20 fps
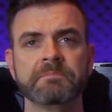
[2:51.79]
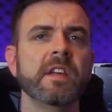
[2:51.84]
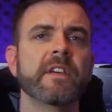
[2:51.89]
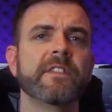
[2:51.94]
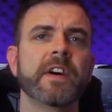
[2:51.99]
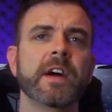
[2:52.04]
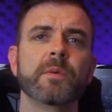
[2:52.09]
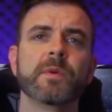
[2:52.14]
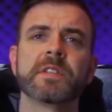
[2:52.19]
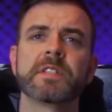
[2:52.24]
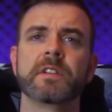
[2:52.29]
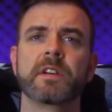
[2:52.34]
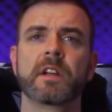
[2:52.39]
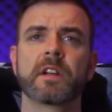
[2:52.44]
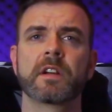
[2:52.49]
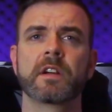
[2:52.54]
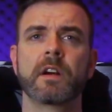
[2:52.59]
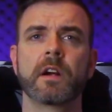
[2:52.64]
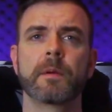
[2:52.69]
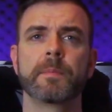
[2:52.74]
If I wasn't on
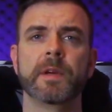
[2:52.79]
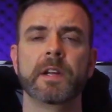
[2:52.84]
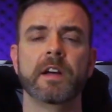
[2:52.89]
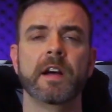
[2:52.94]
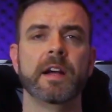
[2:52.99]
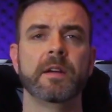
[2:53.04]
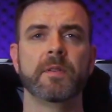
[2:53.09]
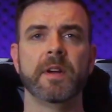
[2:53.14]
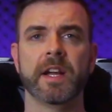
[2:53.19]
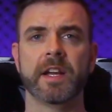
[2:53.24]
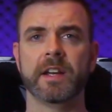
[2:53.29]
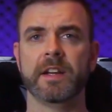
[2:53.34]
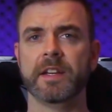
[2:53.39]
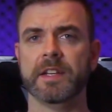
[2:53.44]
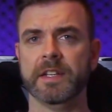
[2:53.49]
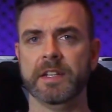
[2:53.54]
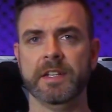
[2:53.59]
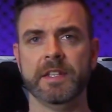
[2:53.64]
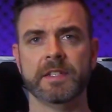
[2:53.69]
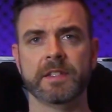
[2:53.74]
a carpet, I reckon I
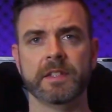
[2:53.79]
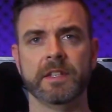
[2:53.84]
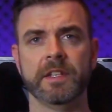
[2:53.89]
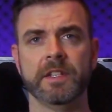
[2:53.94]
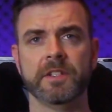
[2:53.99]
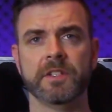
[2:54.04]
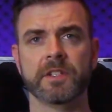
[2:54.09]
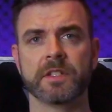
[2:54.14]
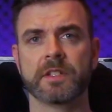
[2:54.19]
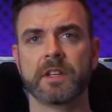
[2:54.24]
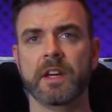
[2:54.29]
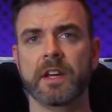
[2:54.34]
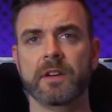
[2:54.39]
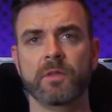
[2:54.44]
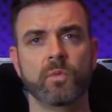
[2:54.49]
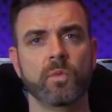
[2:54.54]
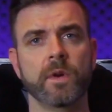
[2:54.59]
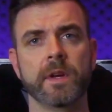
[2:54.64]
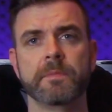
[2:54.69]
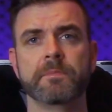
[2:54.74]
could easily just kind
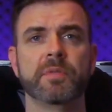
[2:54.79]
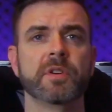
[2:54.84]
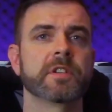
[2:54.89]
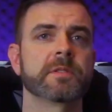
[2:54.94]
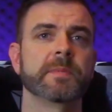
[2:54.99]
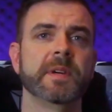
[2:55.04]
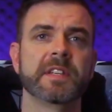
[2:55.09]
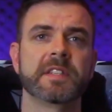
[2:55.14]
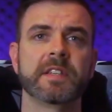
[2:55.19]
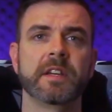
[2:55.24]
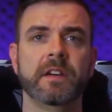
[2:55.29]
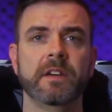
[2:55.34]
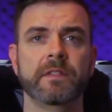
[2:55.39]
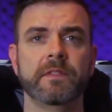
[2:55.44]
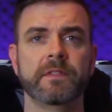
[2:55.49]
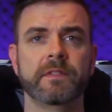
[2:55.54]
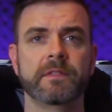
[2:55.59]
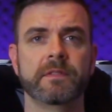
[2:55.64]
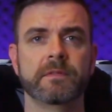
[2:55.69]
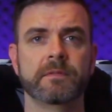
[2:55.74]
of push
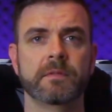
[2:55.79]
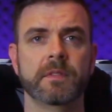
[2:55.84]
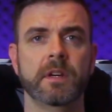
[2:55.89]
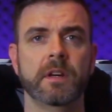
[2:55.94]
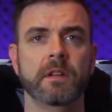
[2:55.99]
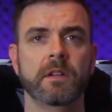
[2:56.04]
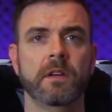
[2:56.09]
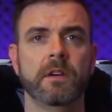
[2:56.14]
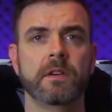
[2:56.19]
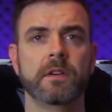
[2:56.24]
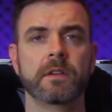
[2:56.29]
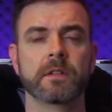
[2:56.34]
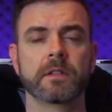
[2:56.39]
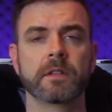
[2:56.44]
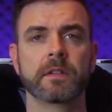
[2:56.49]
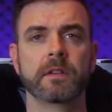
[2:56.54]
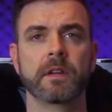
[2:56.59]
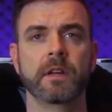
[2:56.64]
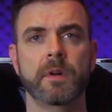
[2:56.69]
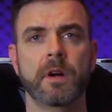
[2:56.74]
myself
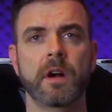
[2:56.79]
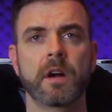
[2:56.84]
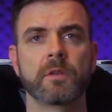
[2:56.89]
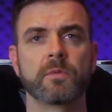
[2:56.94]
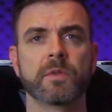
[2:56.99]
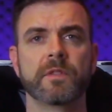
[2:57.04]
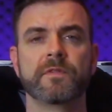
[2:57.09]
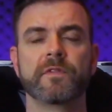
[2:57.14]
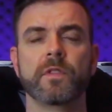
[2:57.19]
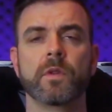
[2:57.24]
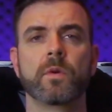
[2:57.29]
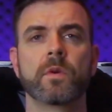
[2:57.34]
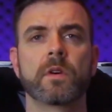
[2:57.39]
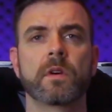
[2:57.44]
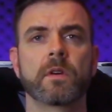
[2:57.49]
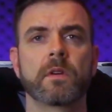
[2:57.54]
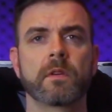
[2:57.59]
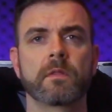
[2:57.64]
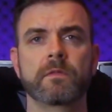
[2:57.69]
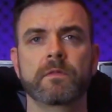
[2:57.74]
along hardwood floor
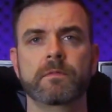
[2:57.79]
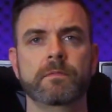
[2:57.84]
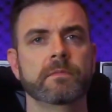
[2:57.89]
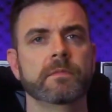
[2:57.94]
or